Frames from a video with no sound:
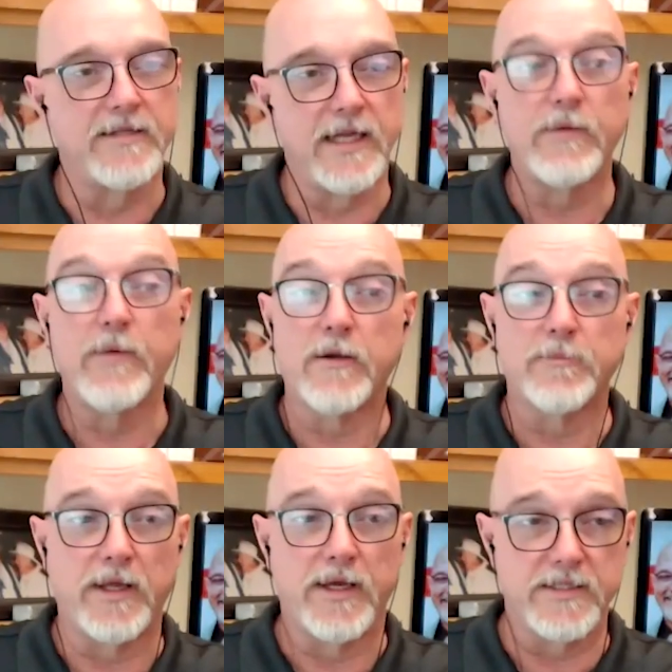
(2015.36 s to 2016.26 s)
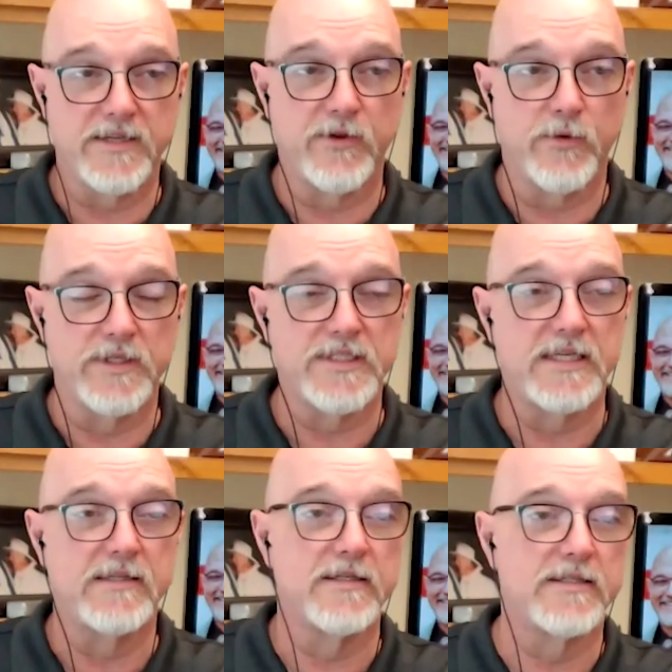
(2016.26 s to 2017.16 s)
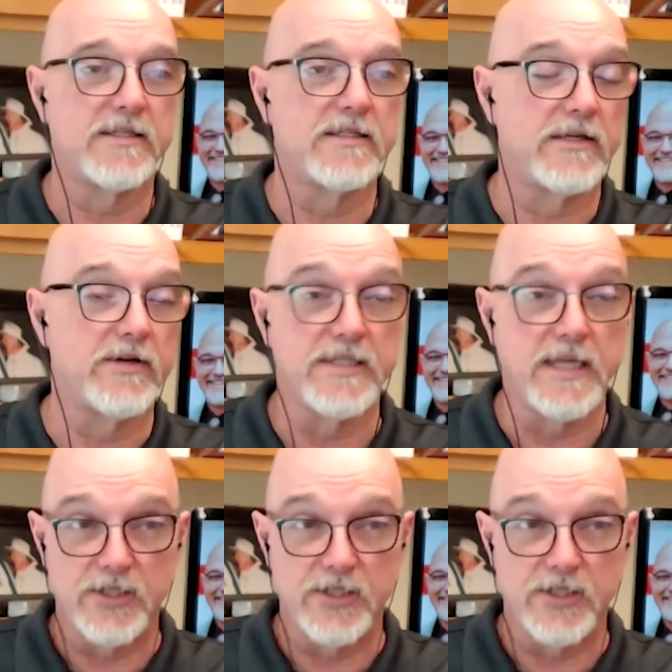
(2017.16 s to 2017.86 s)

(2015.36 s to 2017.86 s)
again, Daily Wire Plus, if you want to see this series,